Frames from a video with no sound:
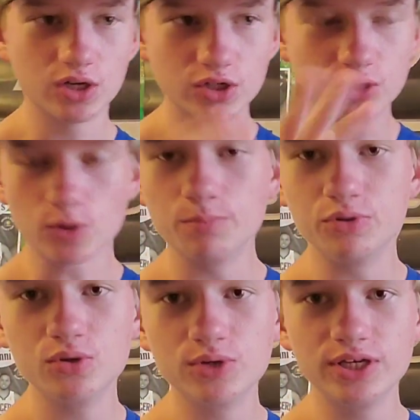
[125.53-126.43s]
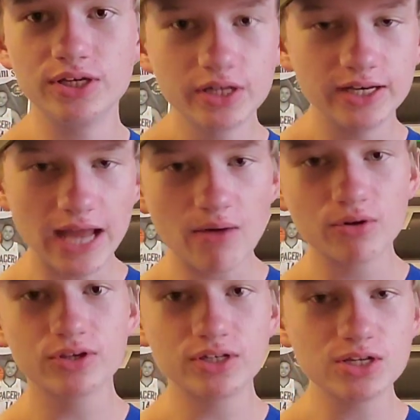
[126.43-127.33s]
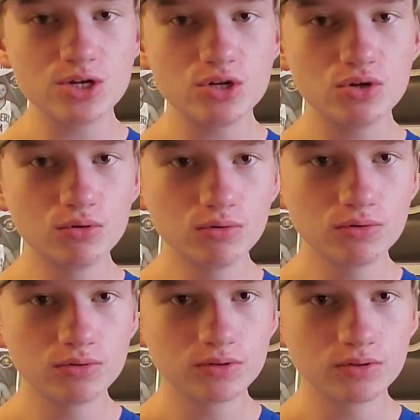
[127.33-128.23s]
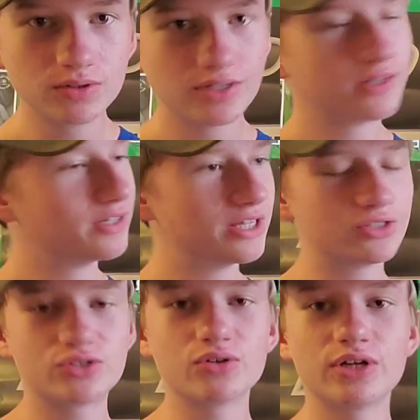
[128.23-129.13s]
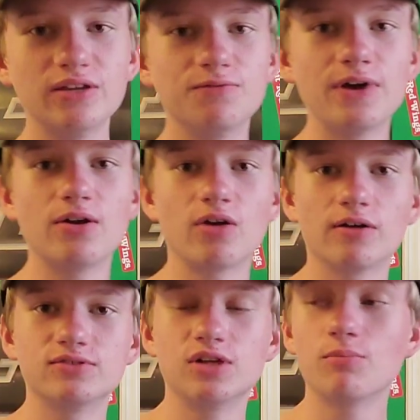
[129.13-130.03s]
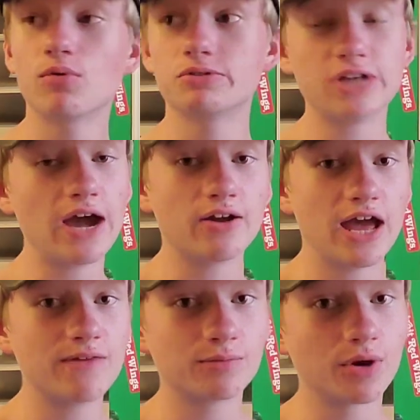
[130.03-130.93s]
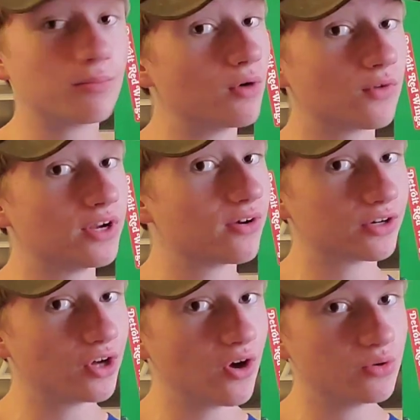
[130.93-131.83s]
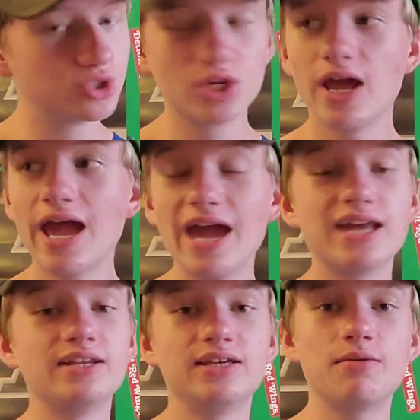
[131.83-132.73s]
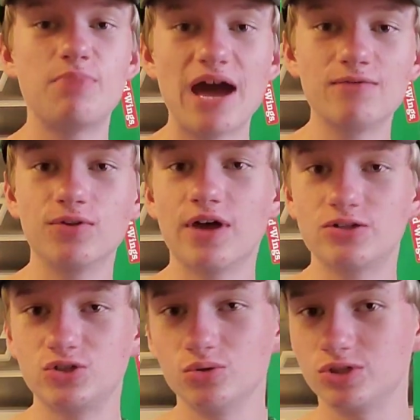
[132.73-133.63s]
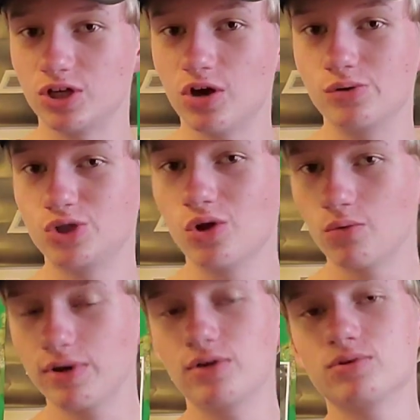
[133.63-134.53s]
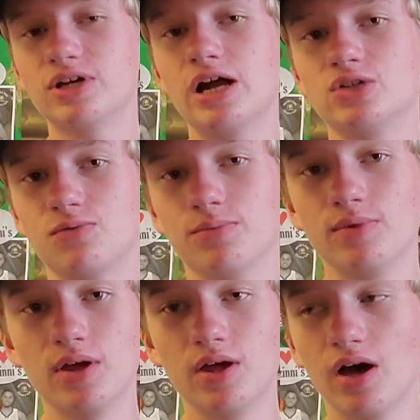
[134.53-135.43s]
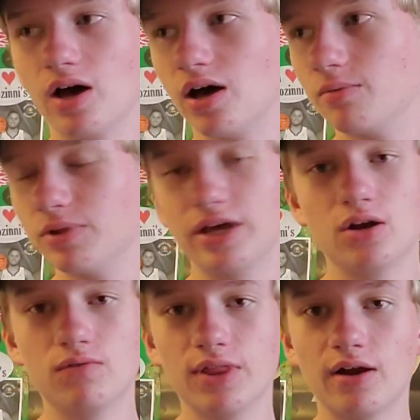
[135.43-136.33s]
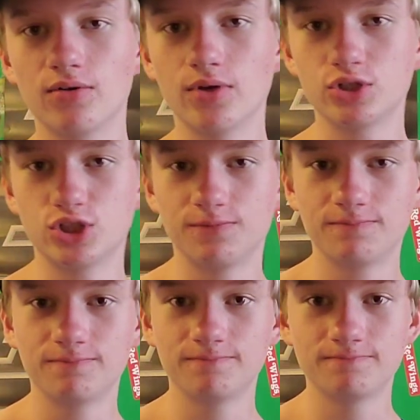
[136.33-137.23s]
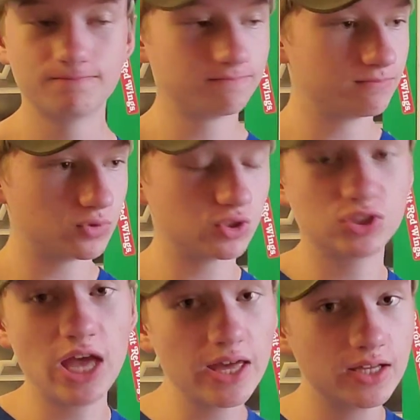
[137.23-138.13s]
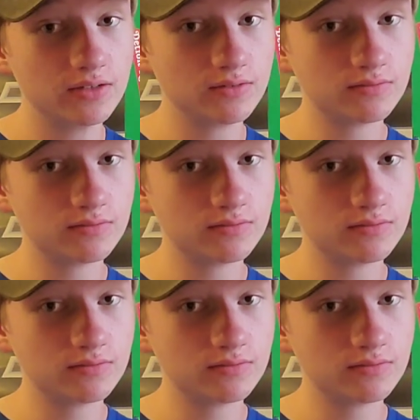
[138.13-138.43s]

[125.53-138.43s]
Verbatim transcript: You're a beauty. Now all you need to do, get Sergey Fedorov's number retired, have him come over here and coach, and get Pavel Datsyuk to coach when he retires from uh, playing over there in Russia. Just saying.